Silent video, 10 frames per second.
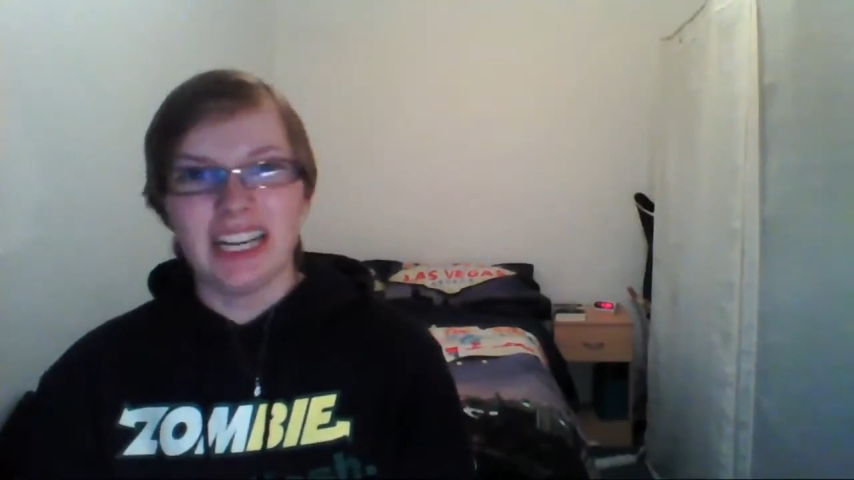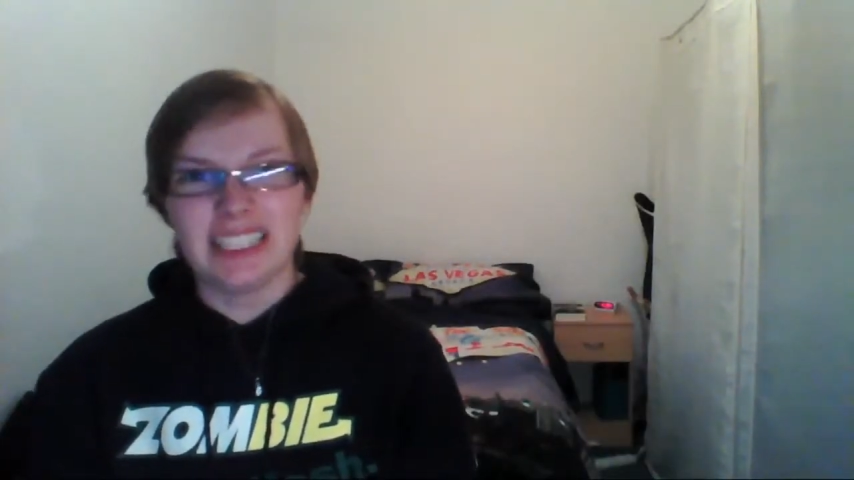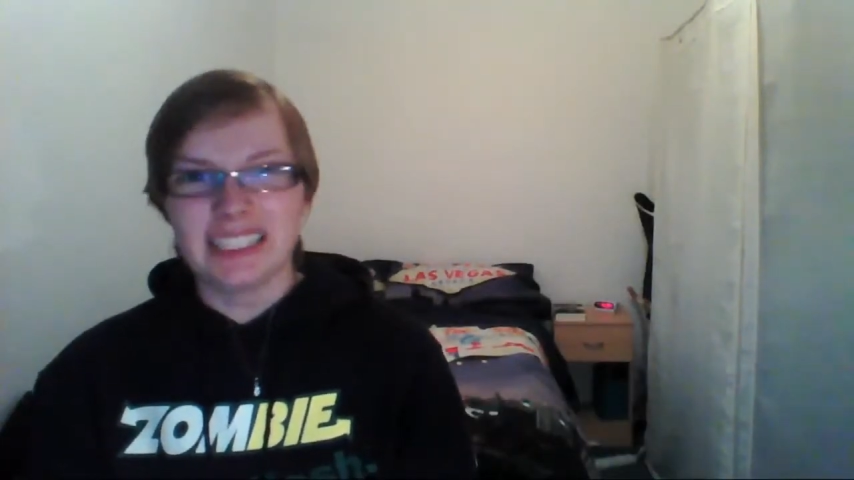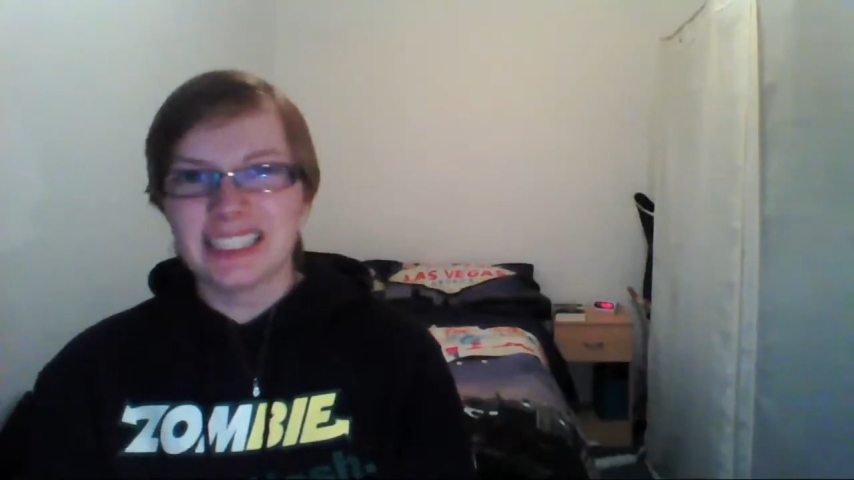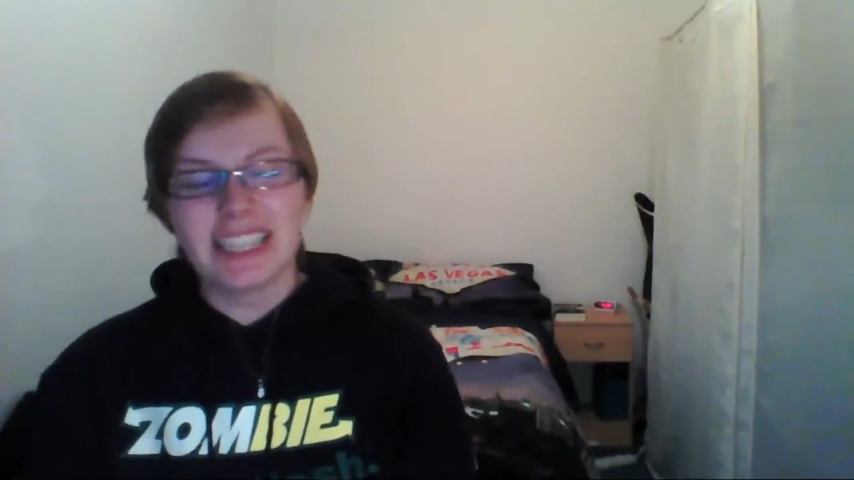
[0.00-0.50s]

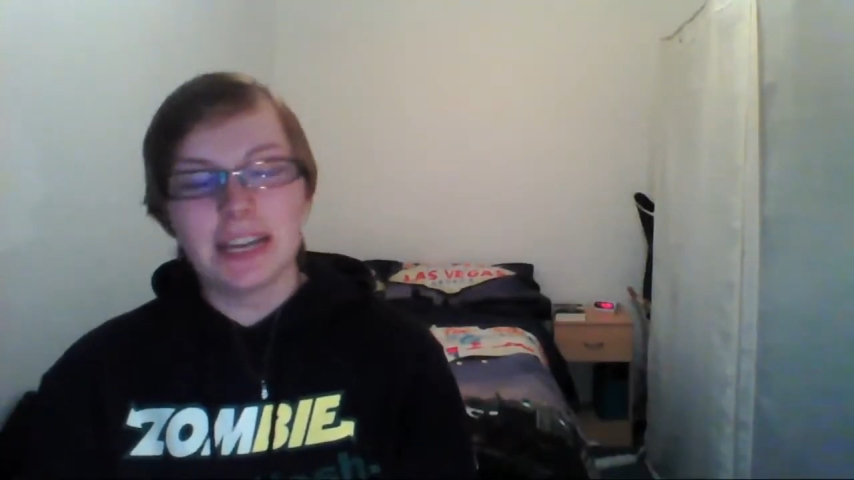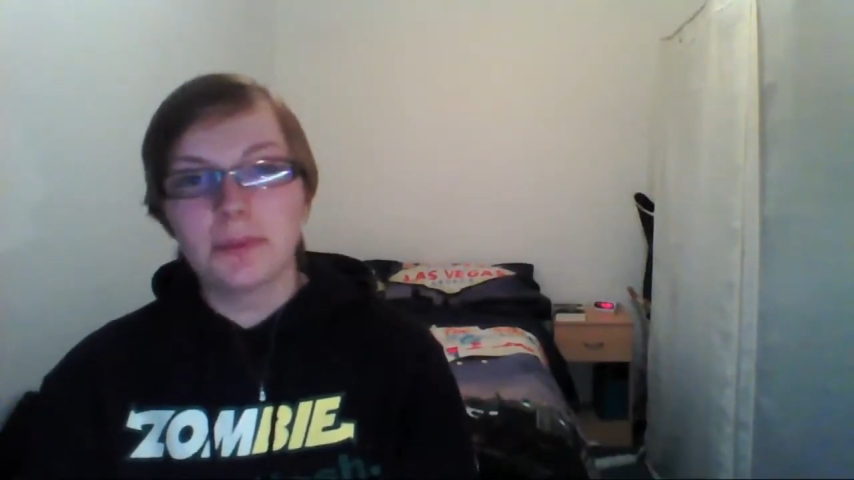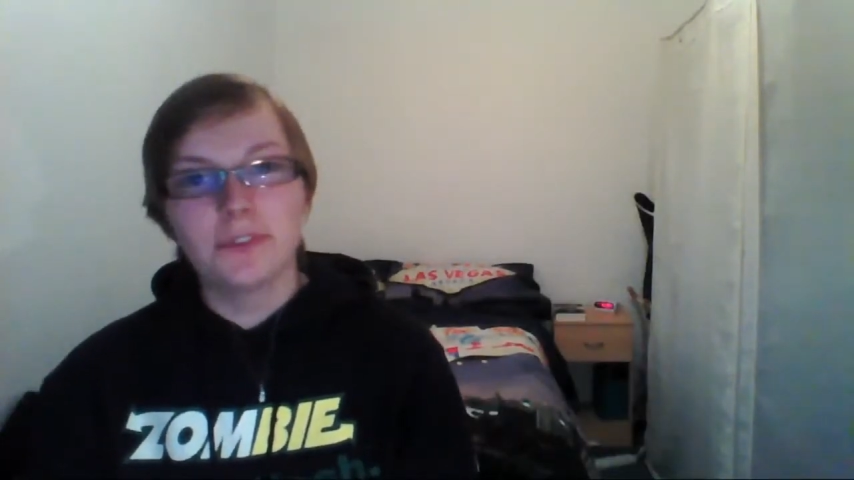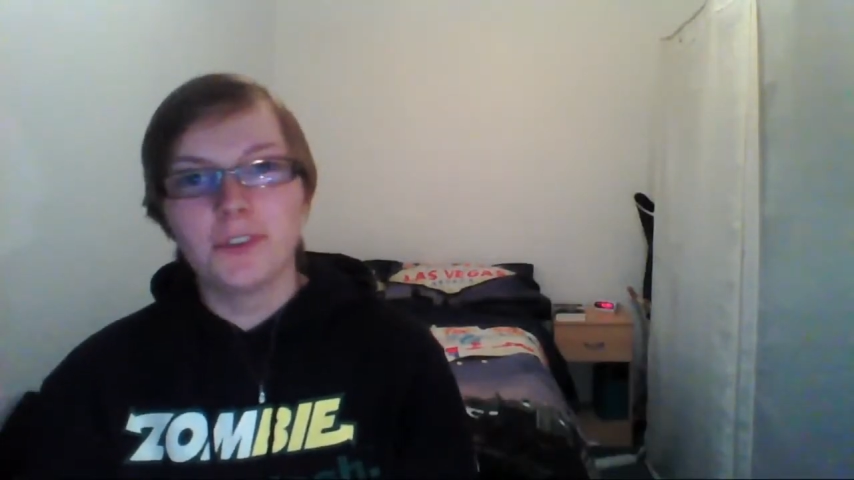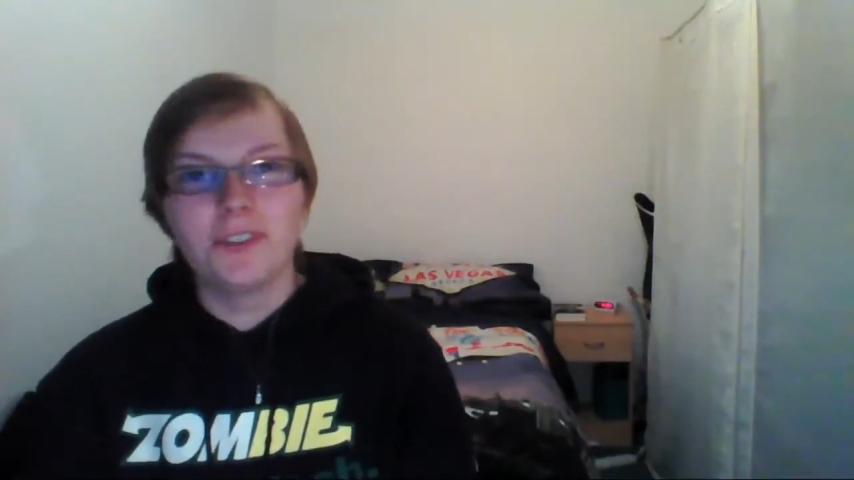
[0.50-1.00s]
As I said
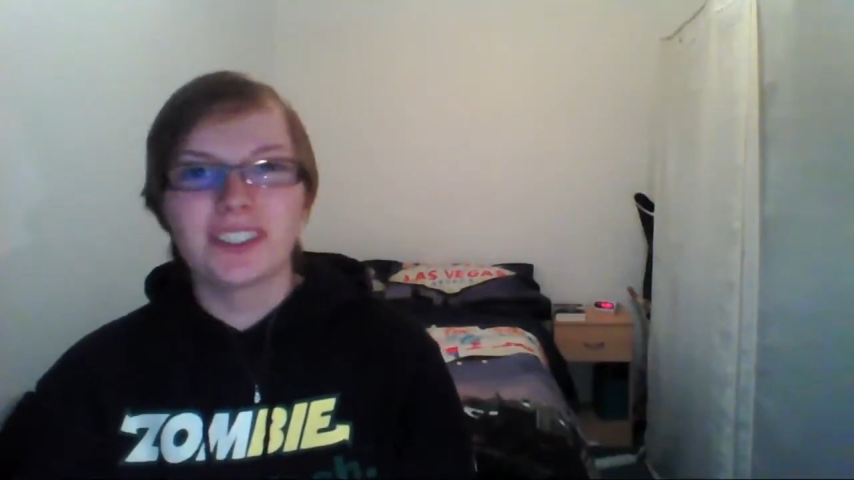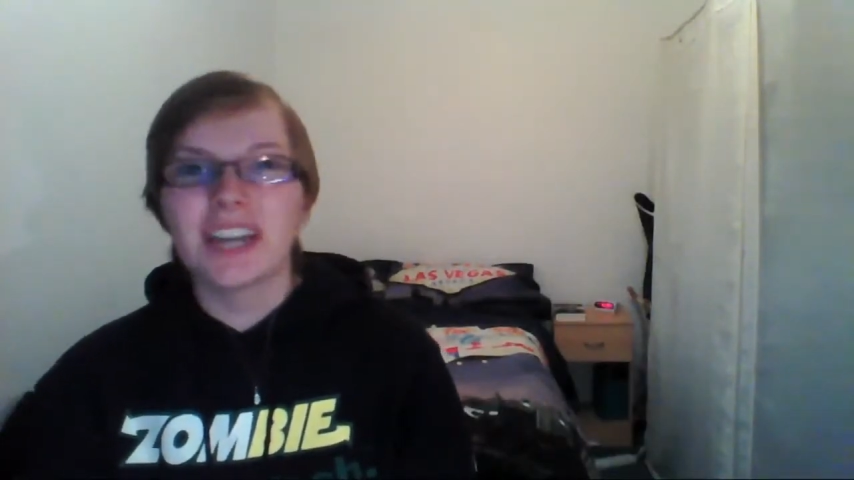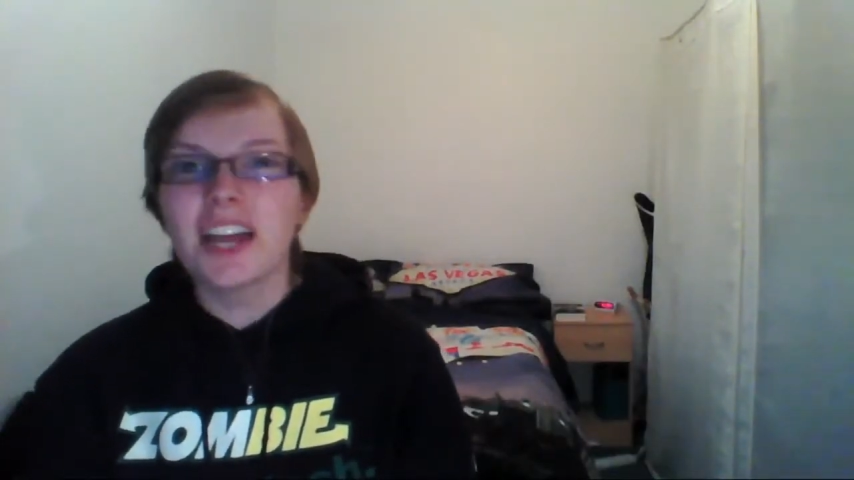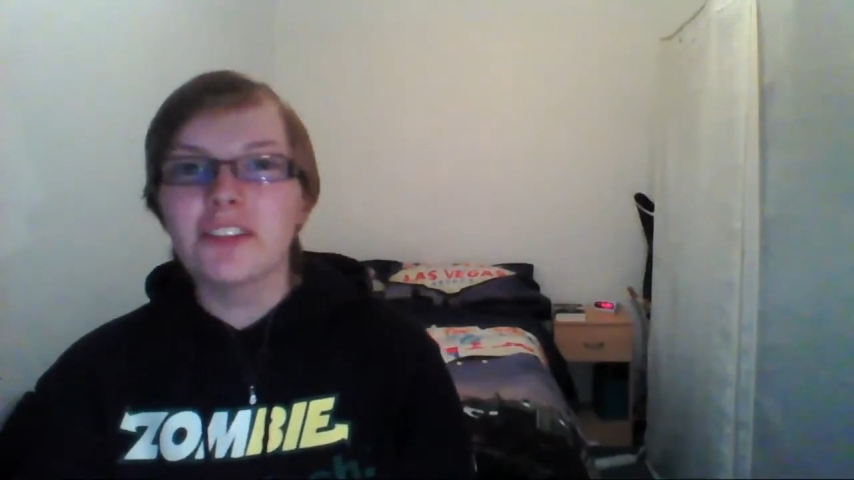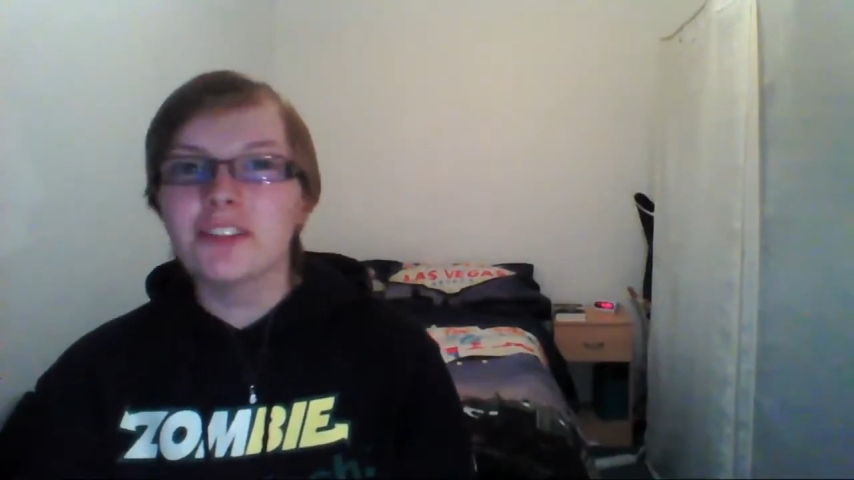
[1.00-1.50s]
before, neither